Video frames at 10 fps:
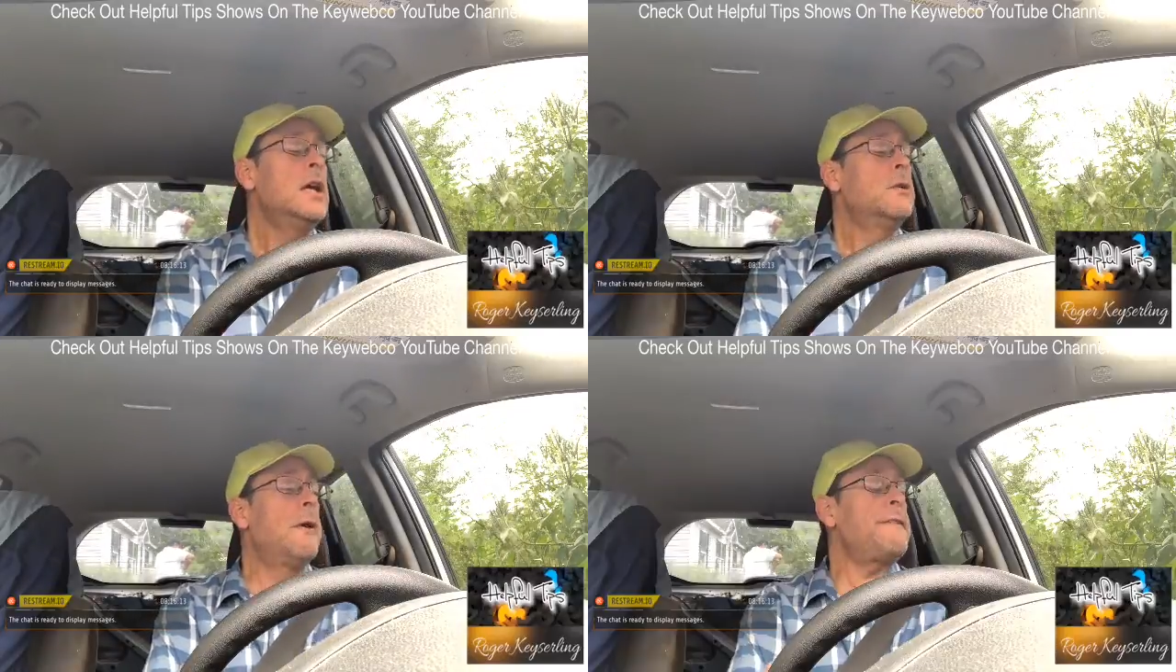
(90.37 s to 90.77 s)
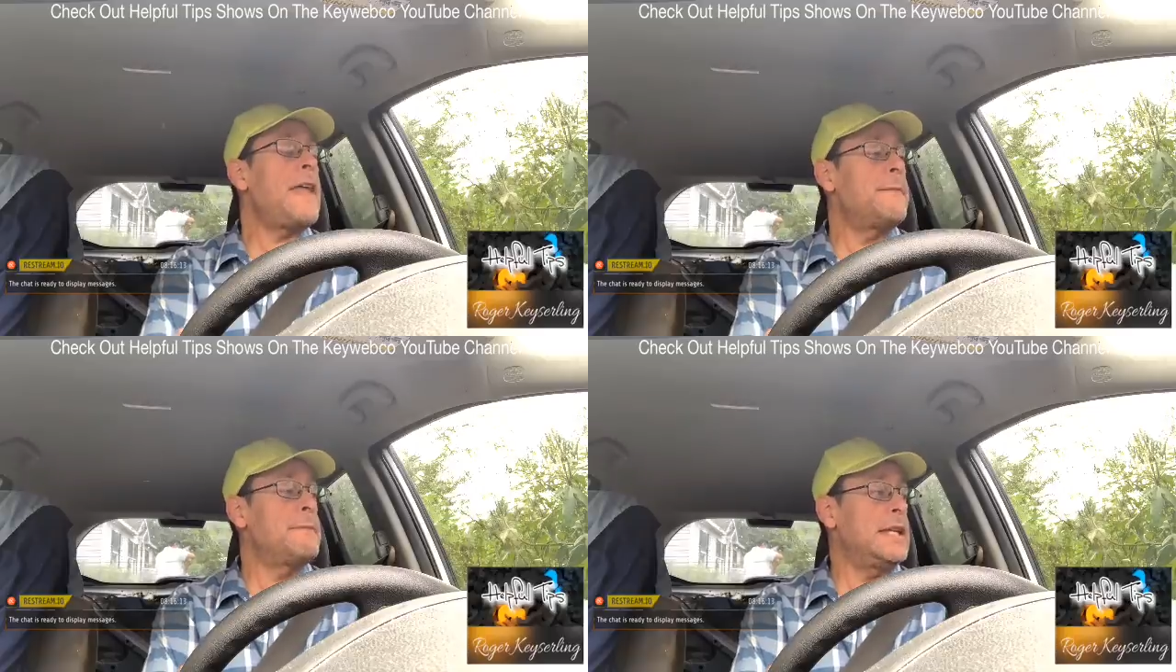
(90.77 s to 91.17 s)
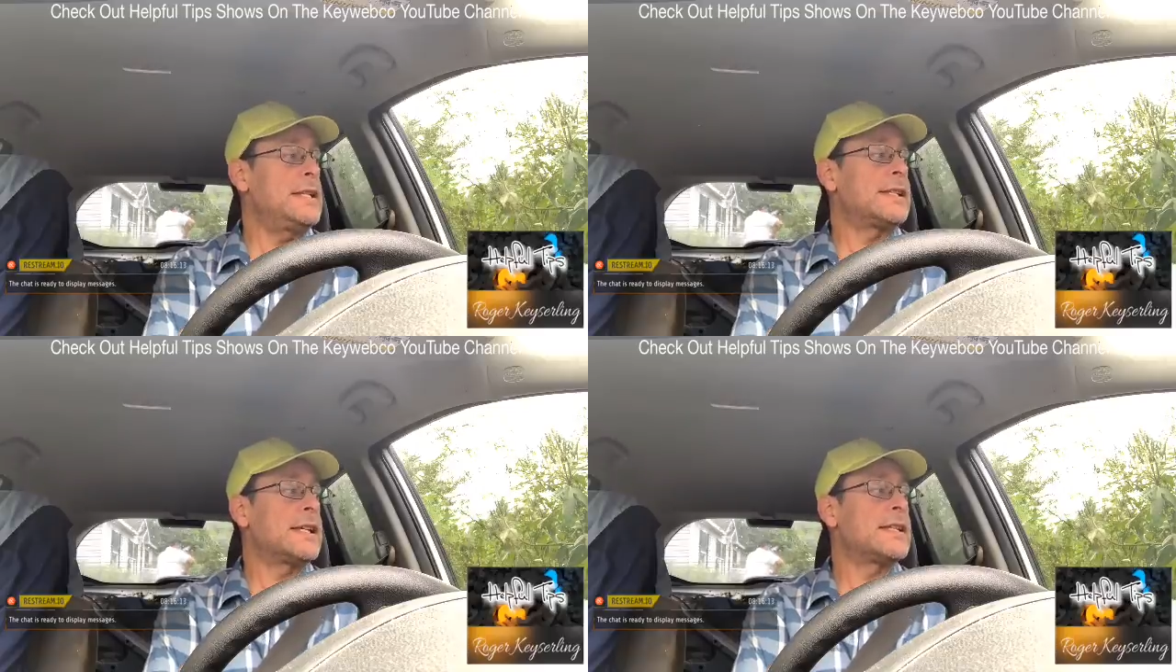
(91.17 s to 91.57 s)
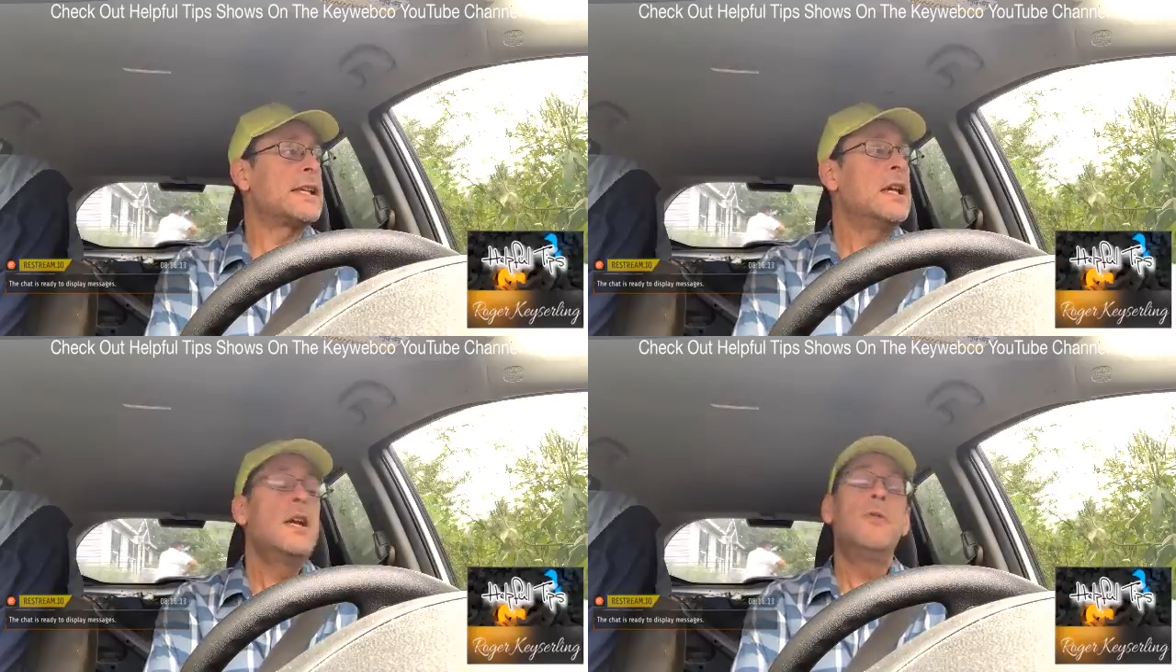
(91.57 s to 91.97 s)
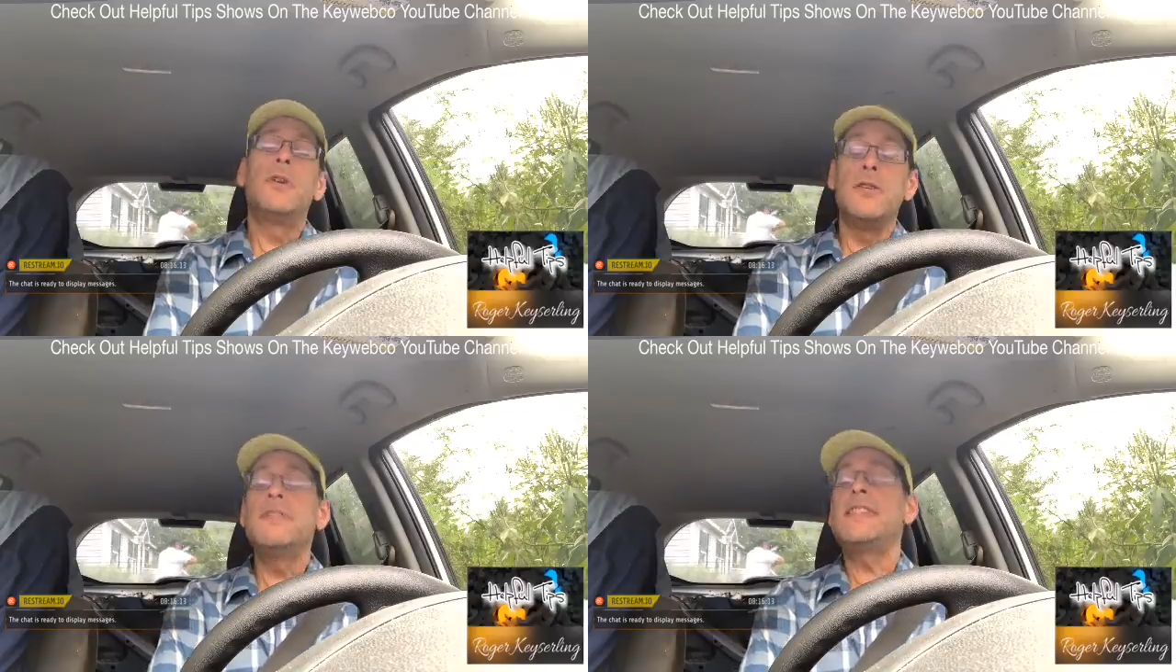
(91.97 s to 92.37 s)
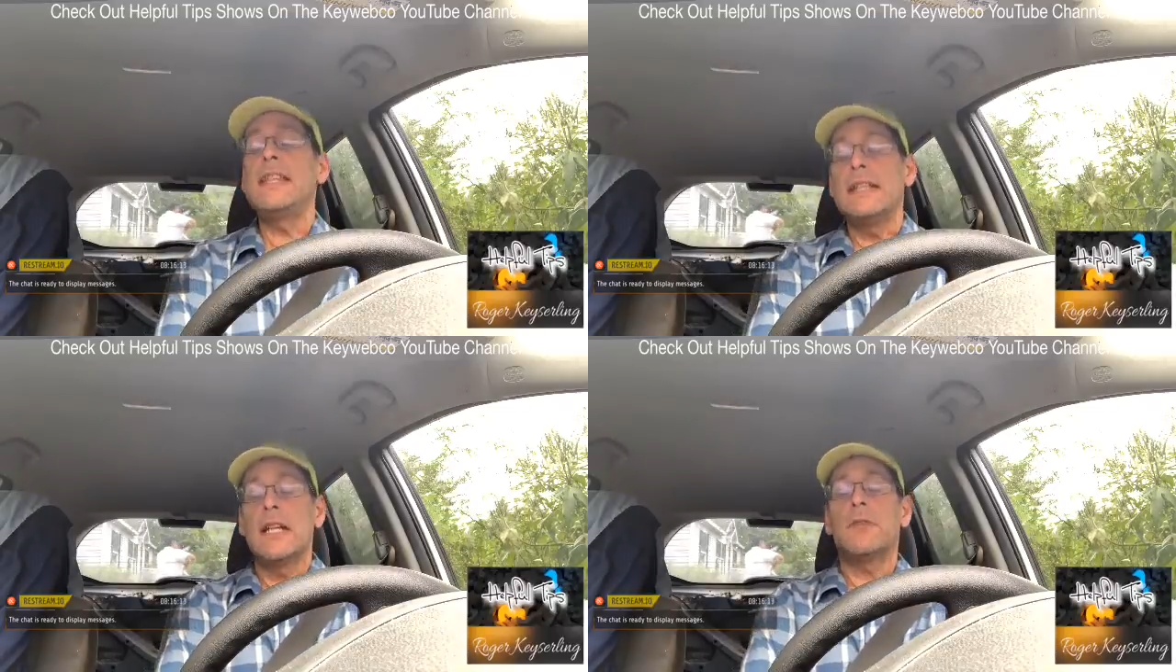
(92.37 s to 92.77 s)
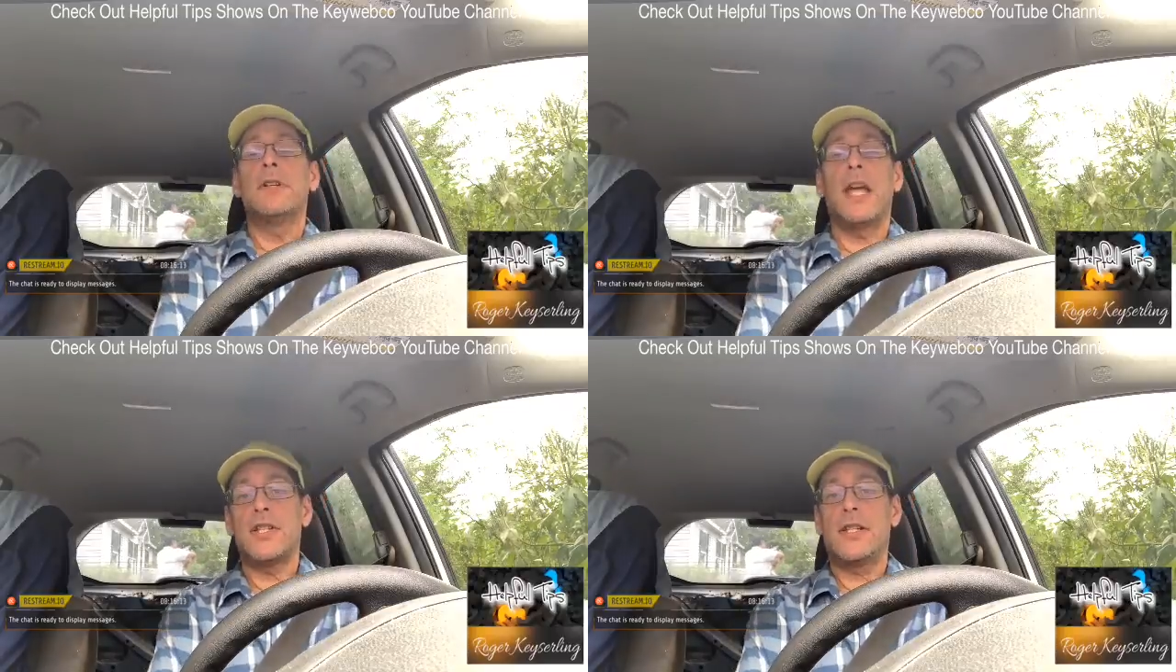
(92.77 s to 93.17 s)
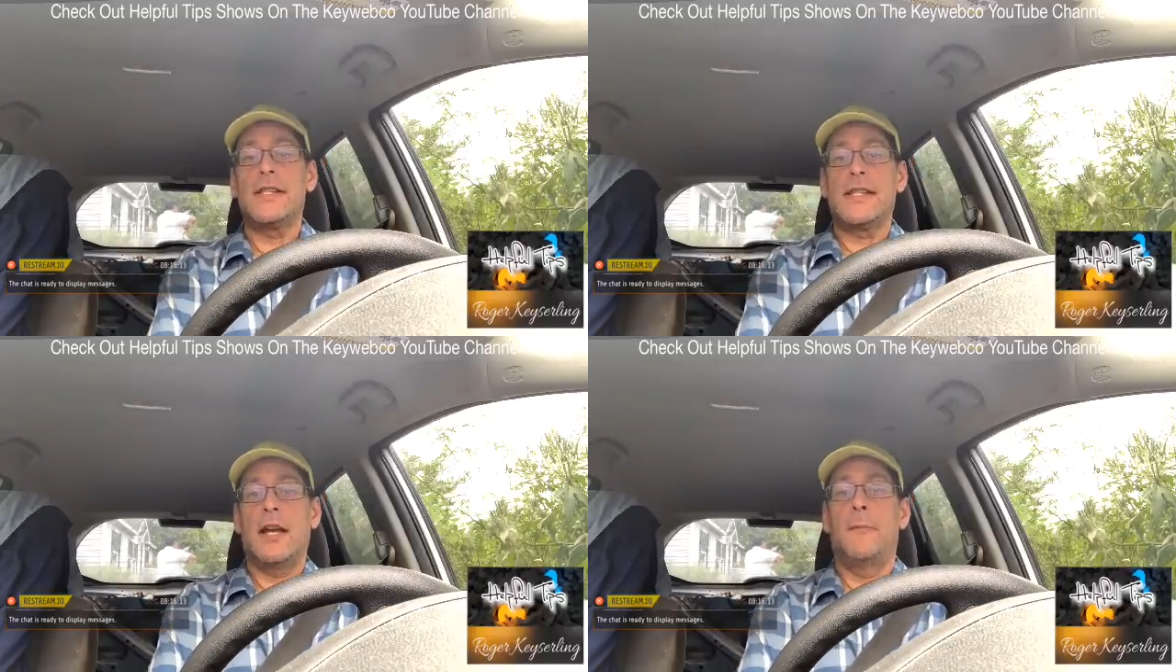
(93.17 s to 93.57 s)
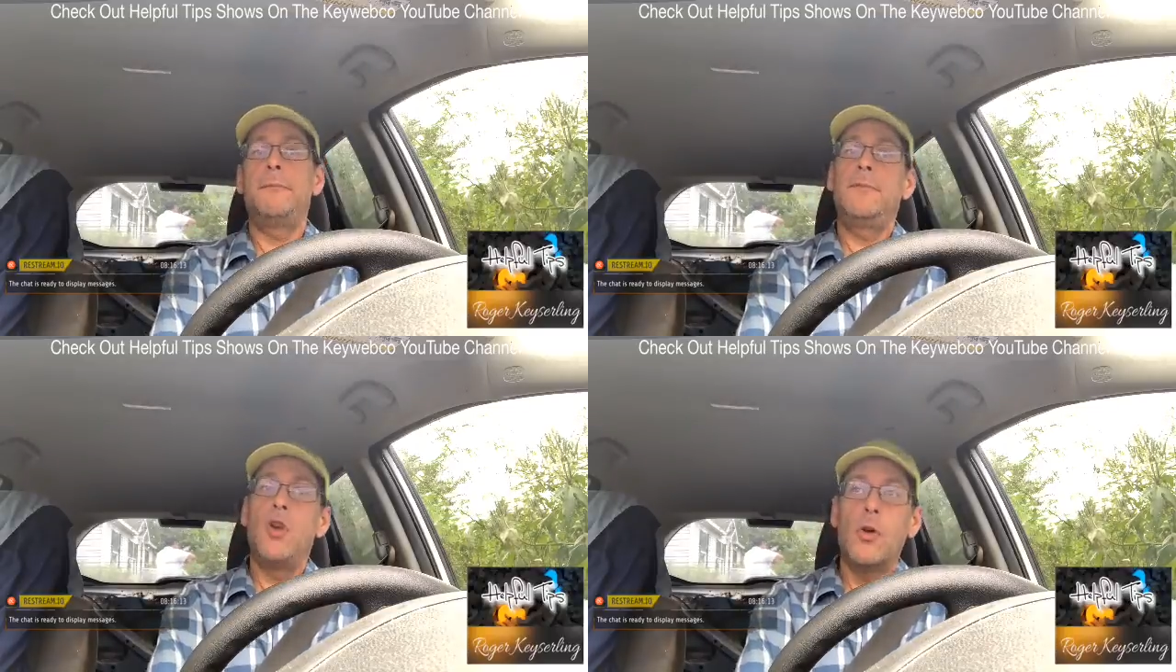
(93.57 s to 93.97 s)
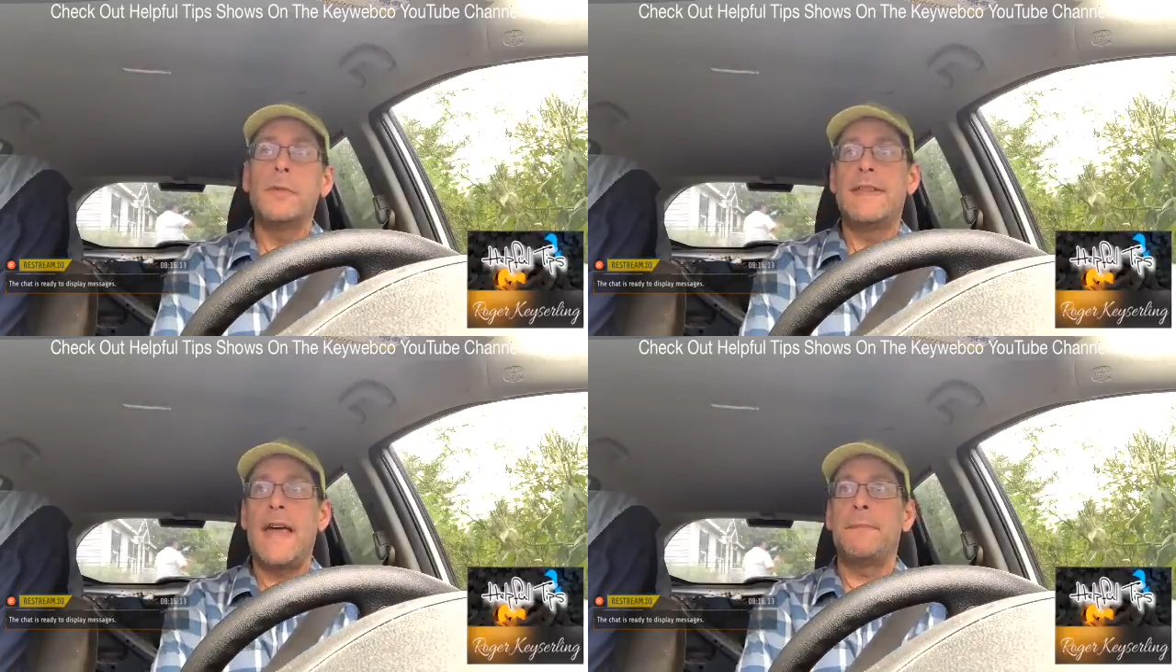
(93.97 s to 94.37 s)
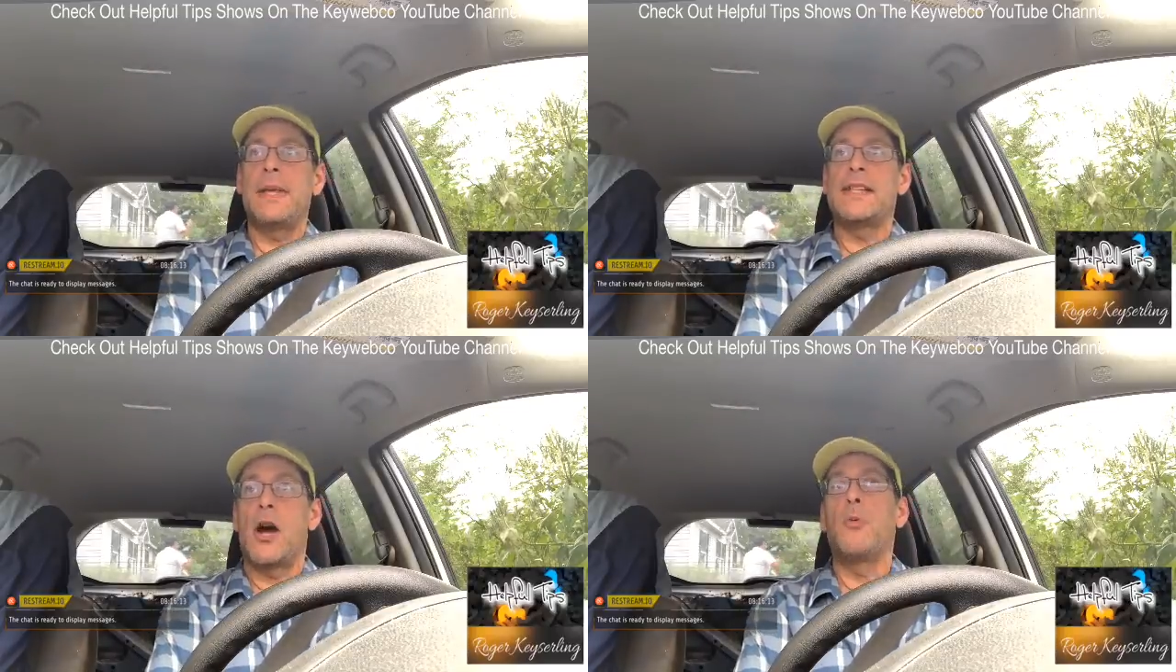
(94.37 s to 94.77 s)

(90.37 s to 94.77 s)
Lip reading: What that means is when you see a liquidation sale, normally that means,